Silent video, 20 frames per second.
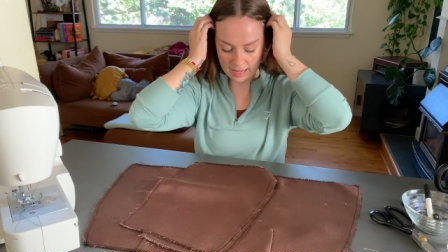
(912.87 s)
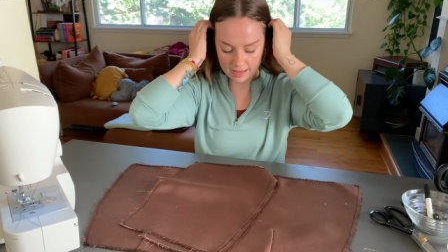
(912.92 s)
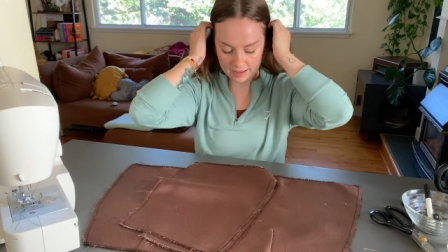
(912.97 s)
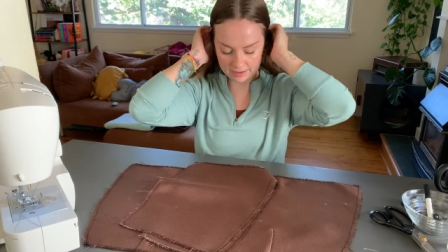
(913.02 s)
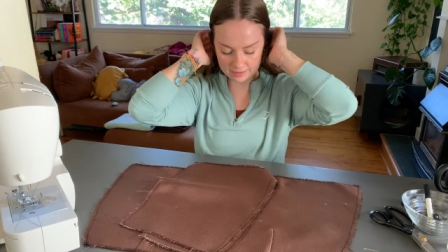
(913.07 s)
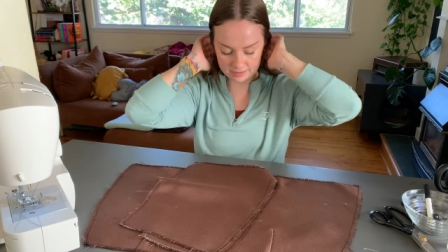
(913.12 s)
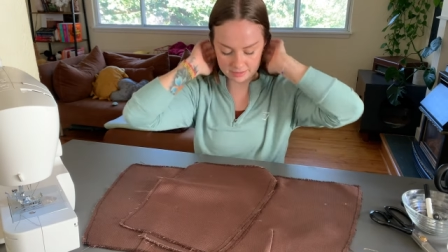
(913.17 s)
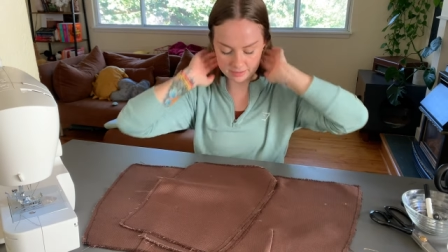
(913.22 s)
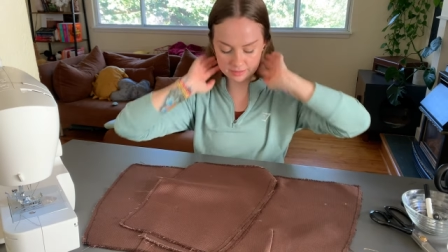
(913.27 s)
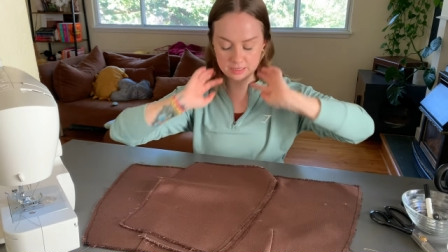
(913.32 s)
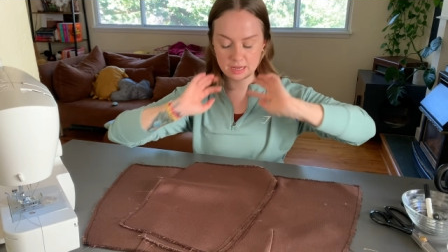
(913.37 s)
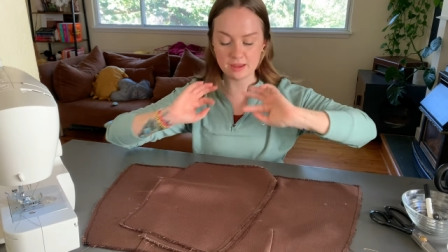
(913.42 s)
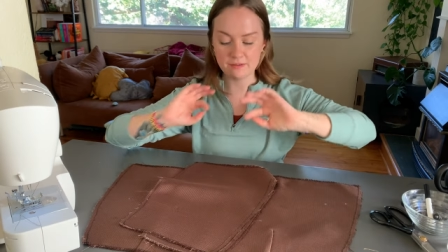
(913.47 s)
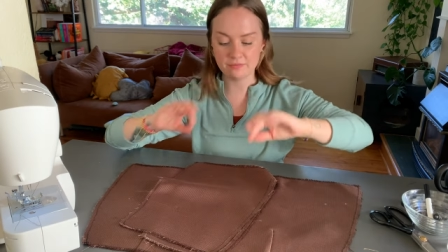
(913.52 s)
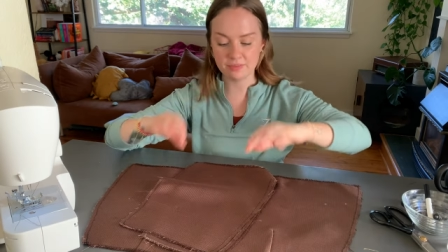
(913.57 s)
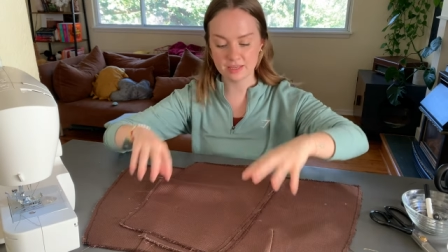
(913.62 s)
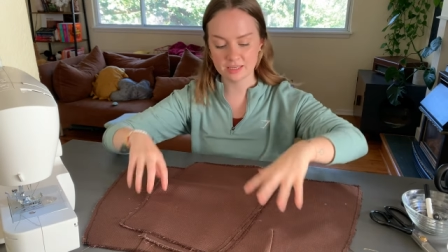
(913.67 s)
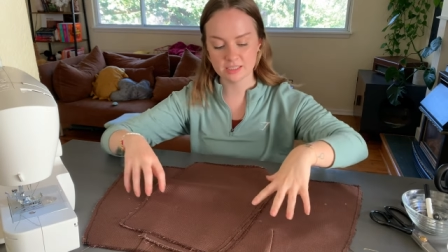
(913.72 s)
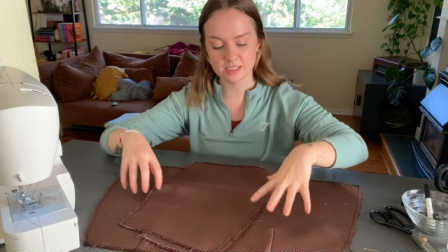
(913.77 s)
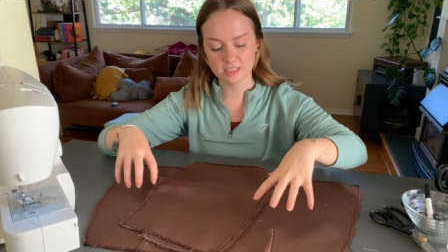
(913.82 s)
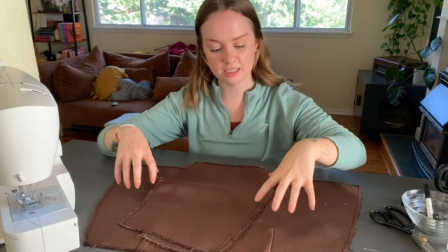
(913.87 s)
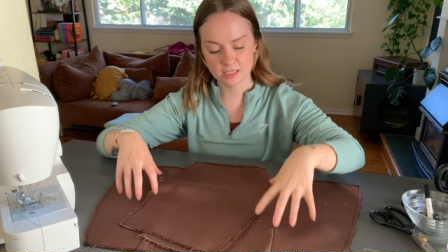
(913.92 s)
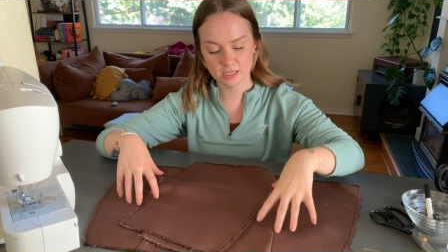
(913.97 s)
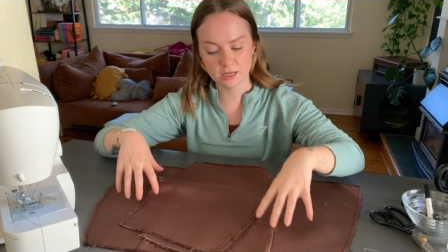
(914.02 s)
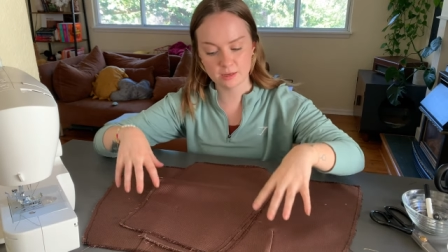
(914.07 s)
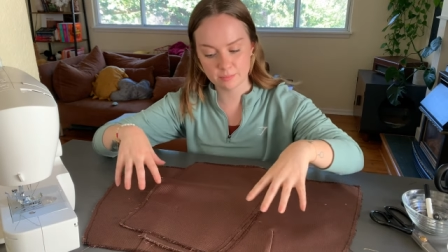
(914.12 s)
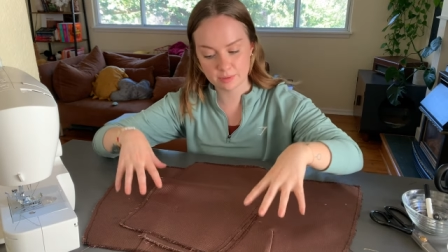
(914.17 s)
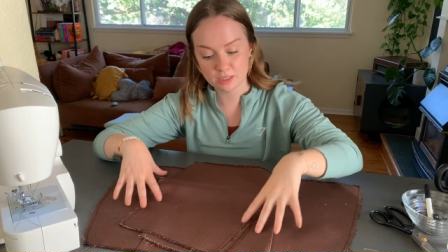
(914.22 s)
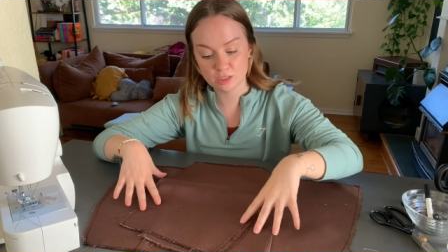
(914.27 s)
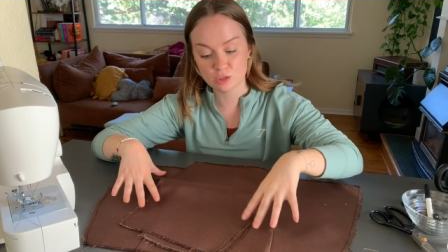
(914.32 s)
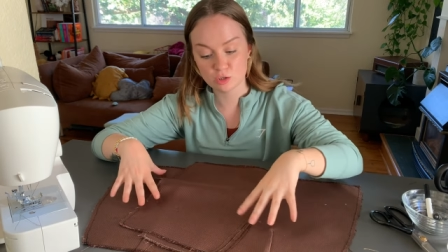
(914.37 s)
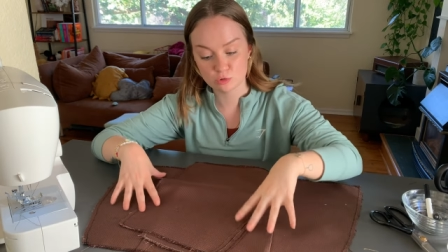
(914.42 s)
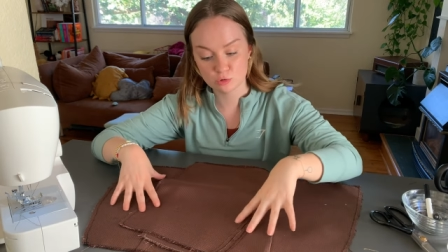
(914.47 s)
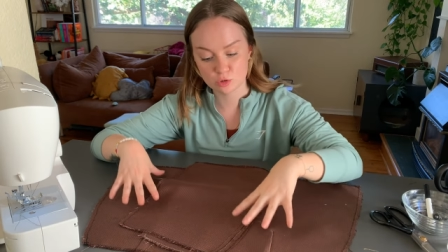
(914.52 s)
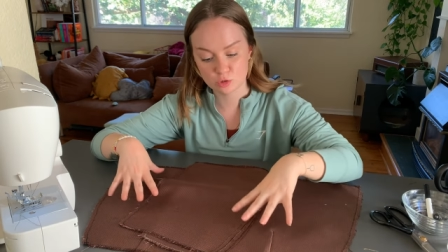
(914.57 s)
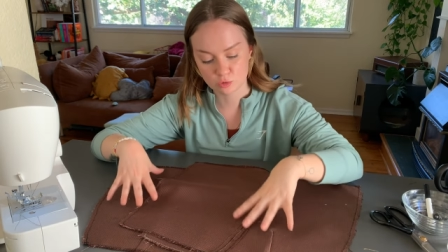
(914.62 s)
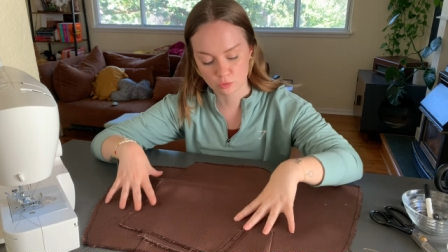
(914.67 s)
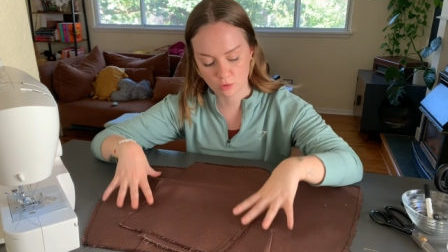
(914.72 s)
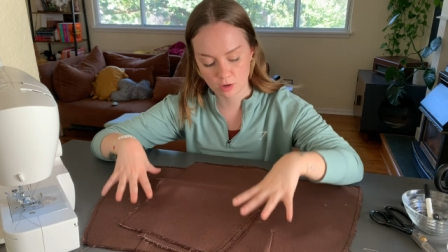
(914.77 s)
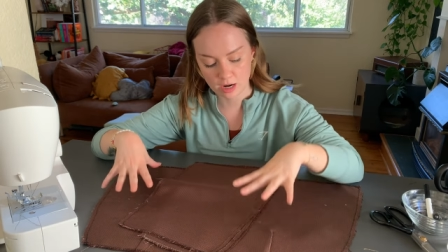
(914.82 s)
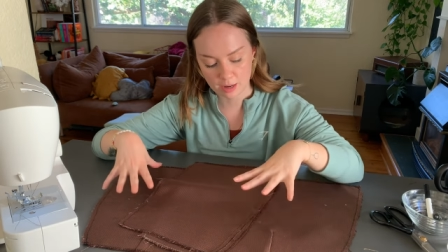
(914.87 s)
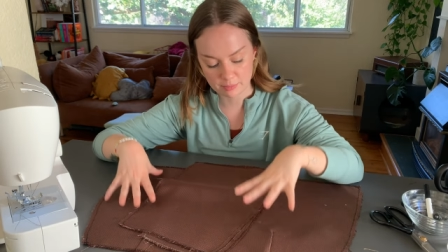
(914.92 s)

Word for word: And if this is gonna be too short,